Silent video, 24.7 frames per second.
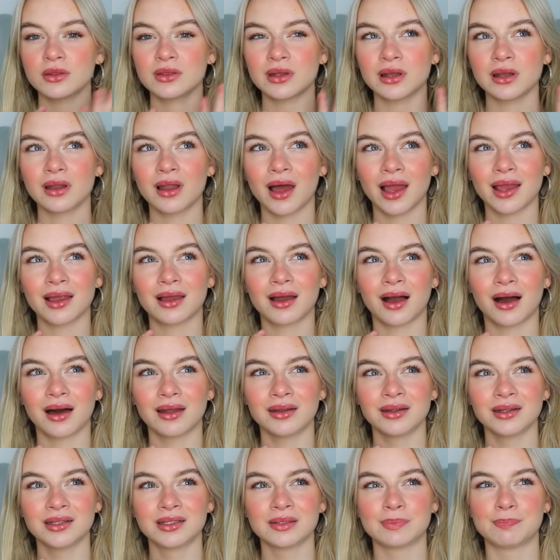the
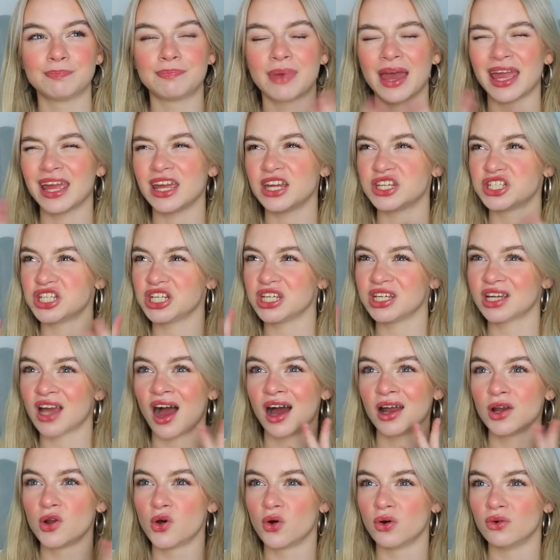light-coloured, beigey
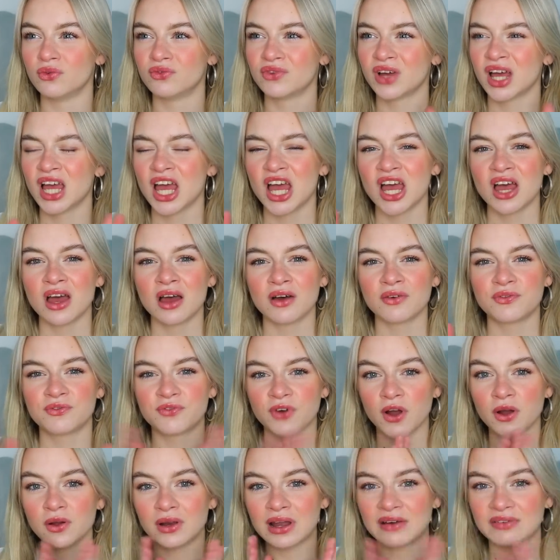kind of
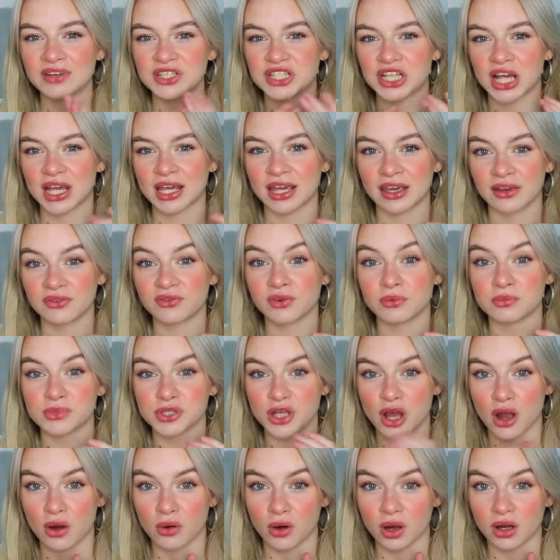faux leather jacket from
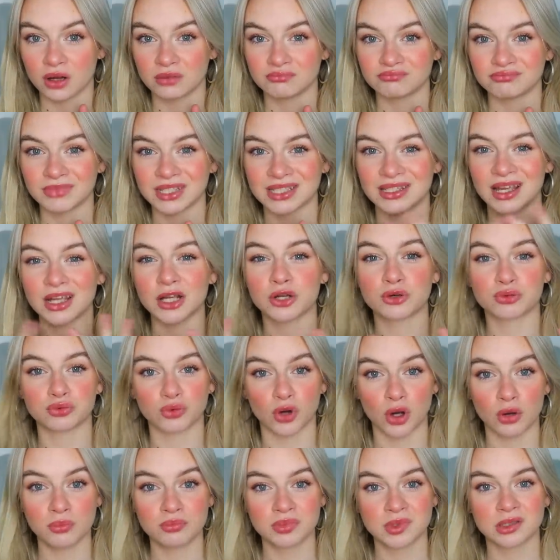Zara? It's like
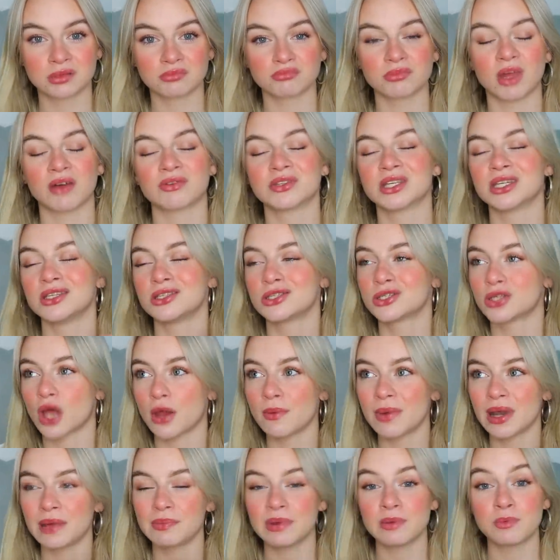cropped. I've seen so
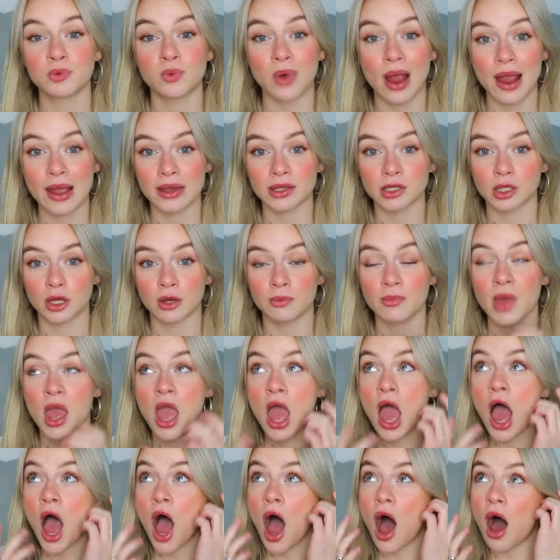many people wearing them.
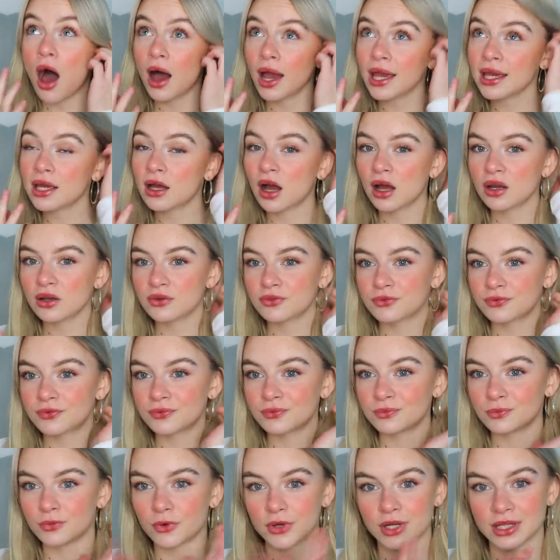I kind
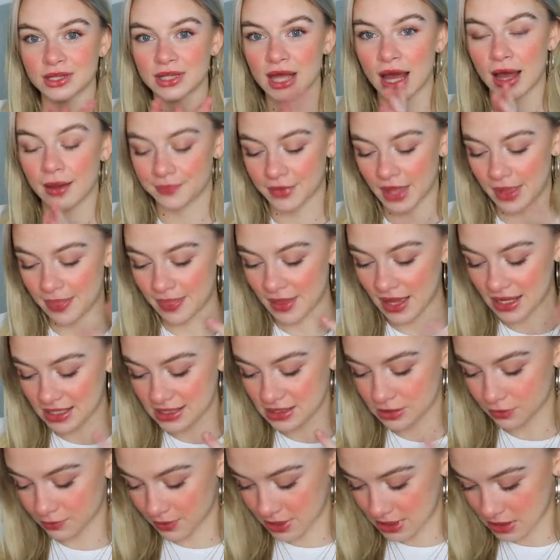of wanted that and that
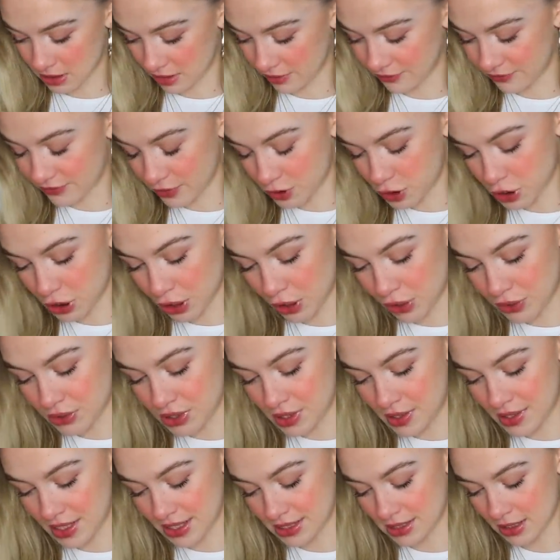is the reason I've
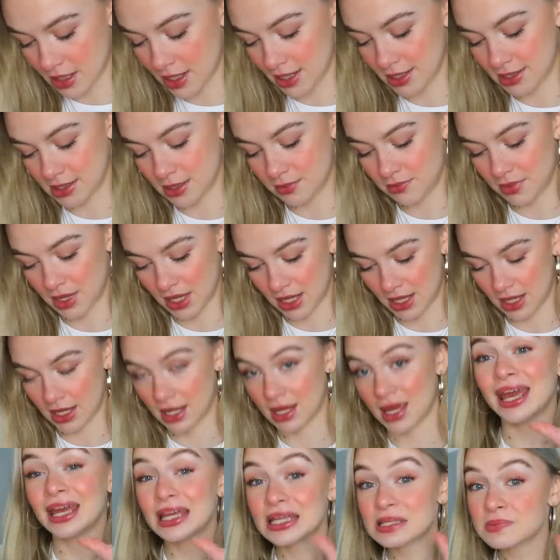chosen this item here.
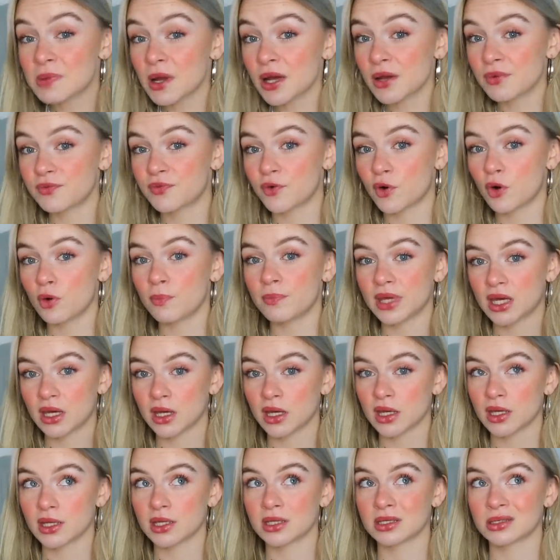It is my own fault
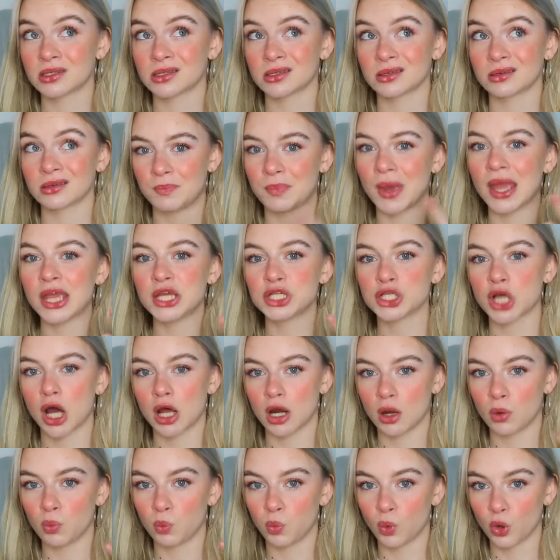because the beige
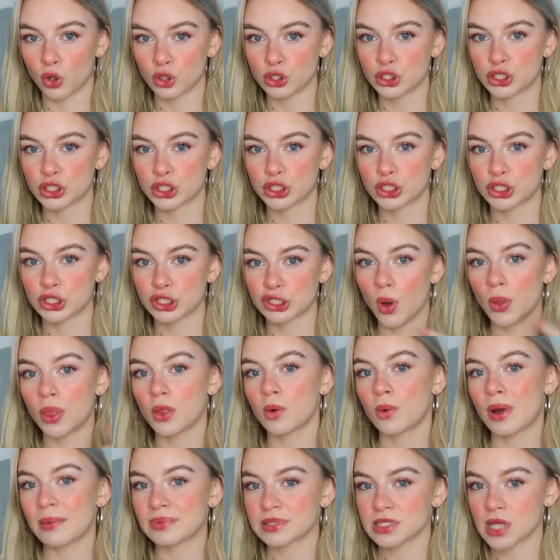colour was on the
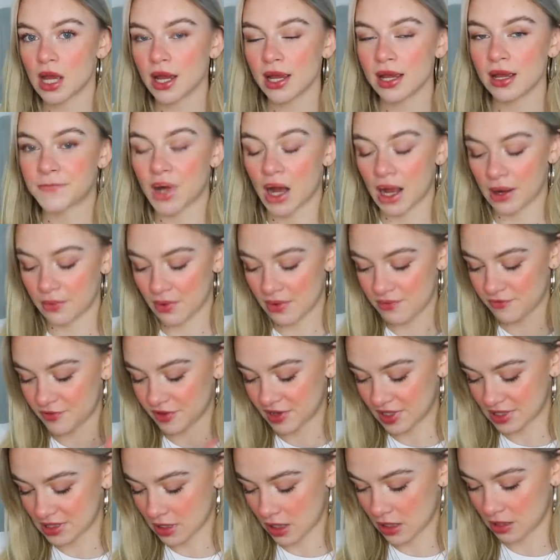website but I went for
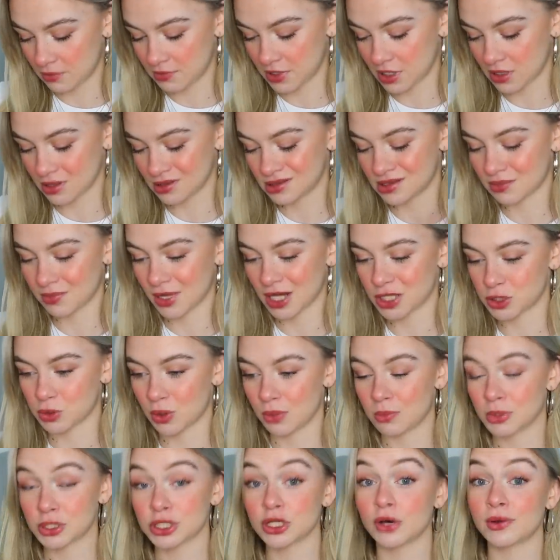this colour because the beige
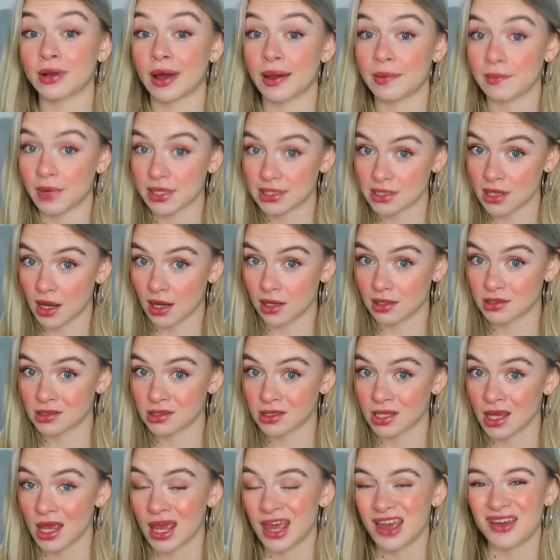one was sold out in my
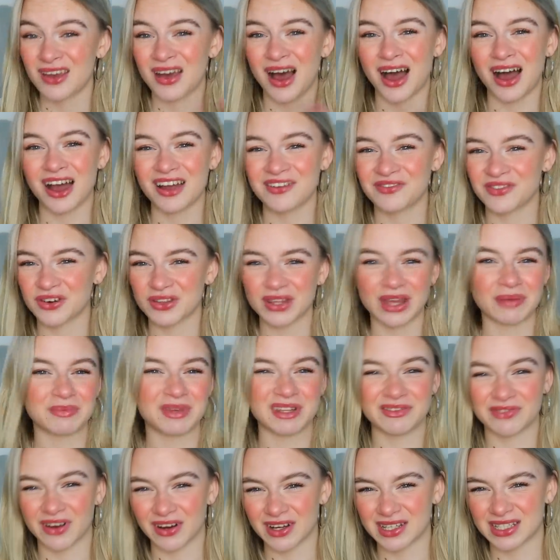size. I thought they'd
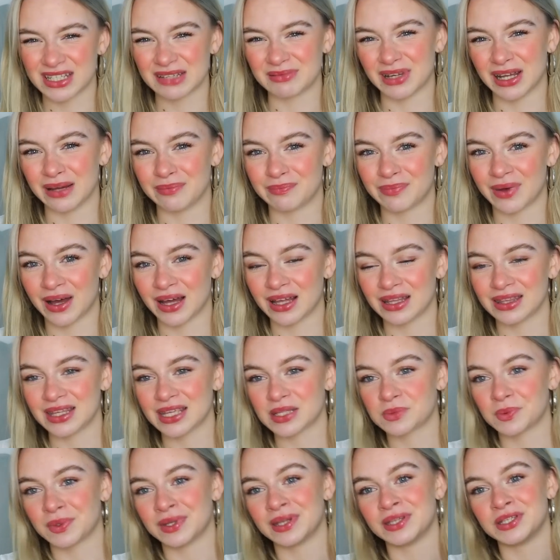be very similar, but
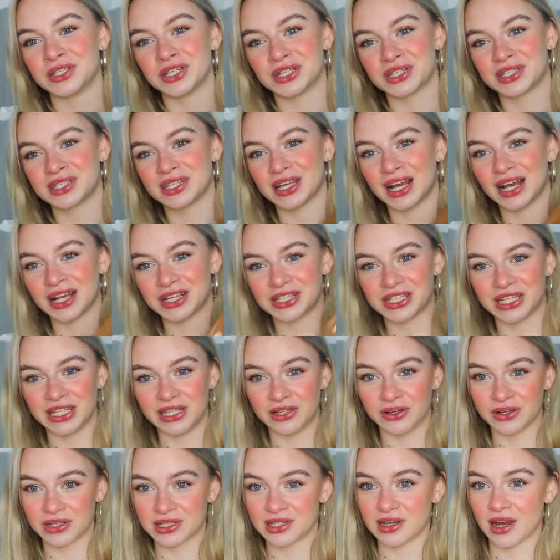this one just actually
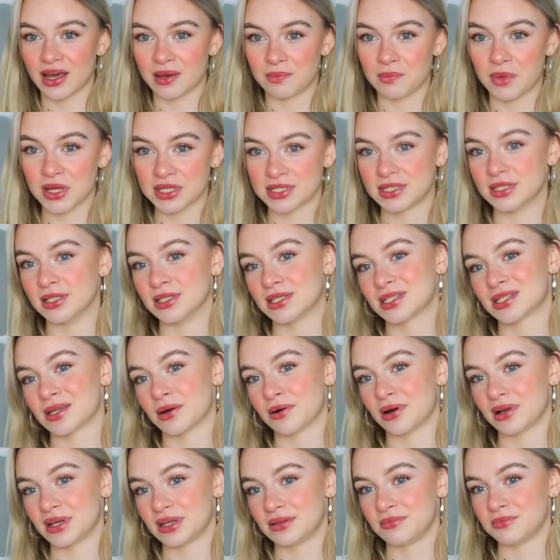looks like mustard, so
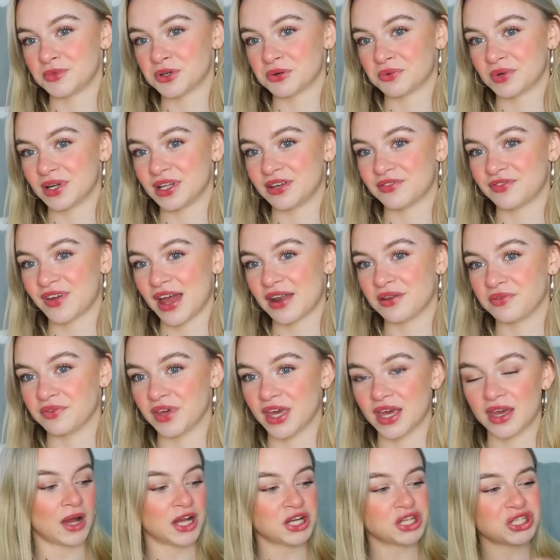I'm not really a fan of
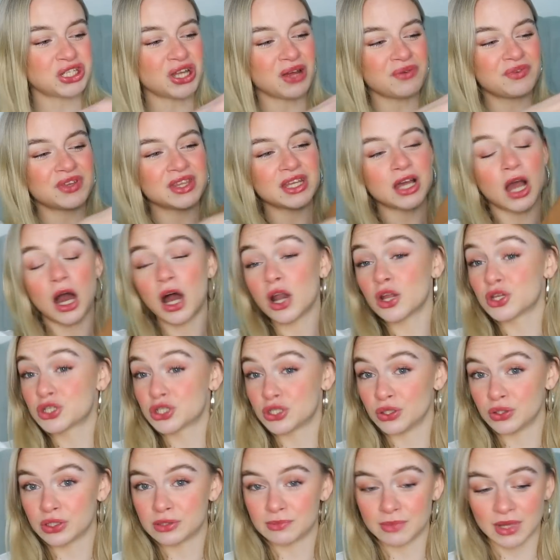it. I just don't think the colour
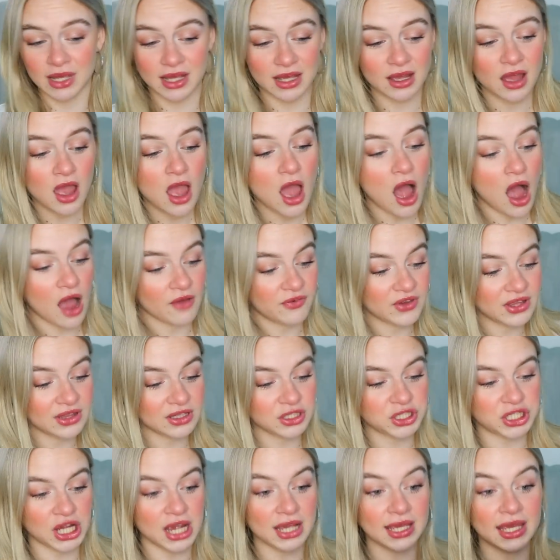suits me. I think the
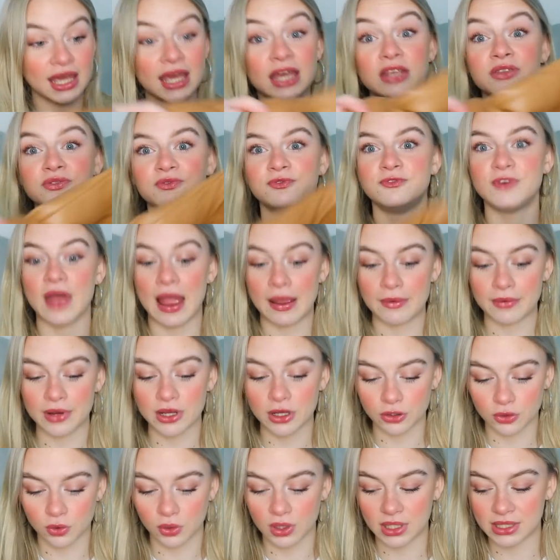jacket is very
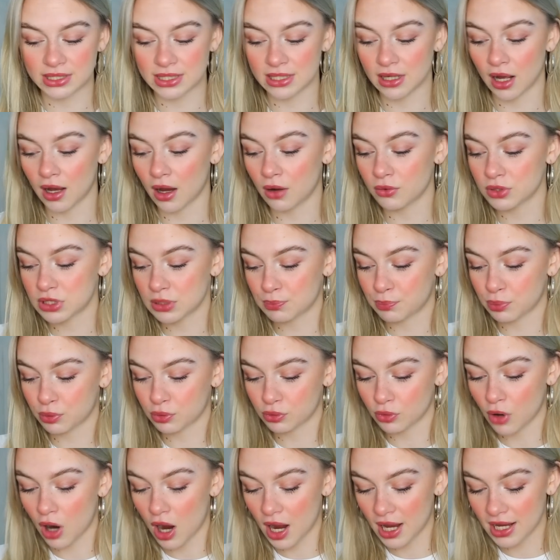good quality. Like, I was
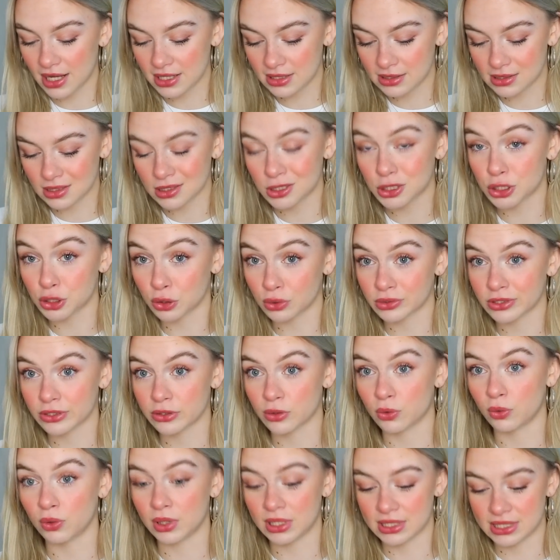surprised and shocked at
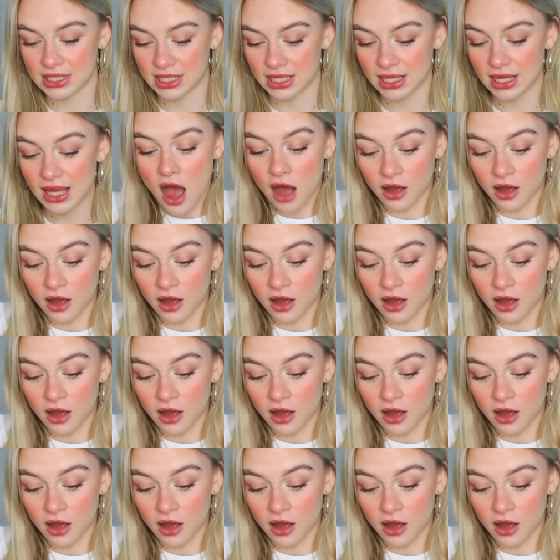the quality.